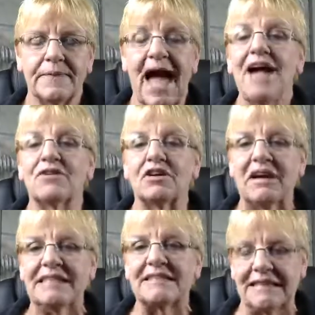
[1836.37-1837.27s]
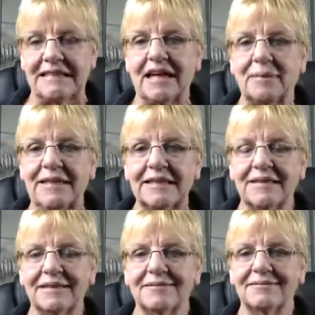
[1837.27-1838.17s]
I have a grandson coming,
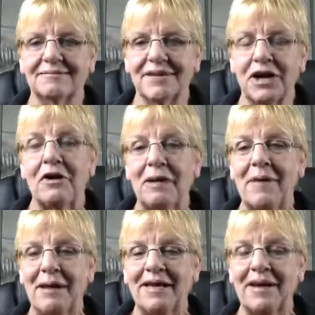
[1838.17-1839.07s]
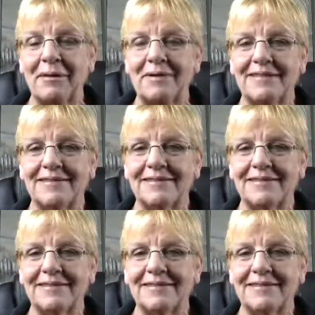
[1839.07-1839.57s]
a grandbaby coming.